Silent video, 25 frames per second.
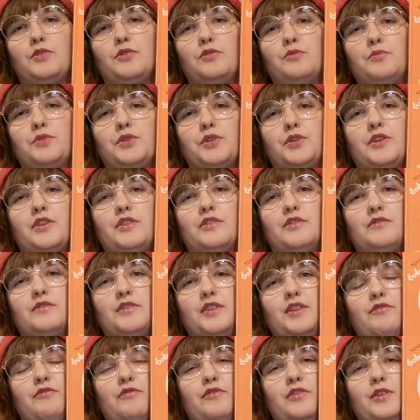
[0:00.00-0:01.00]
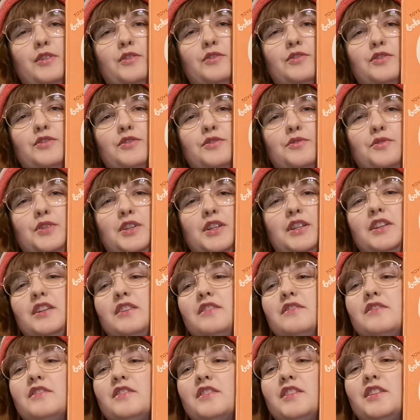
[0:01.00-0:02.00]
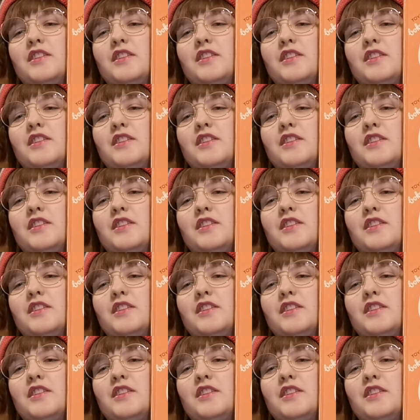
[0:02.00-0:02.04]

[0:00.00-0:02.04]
the whole book can fit on screen.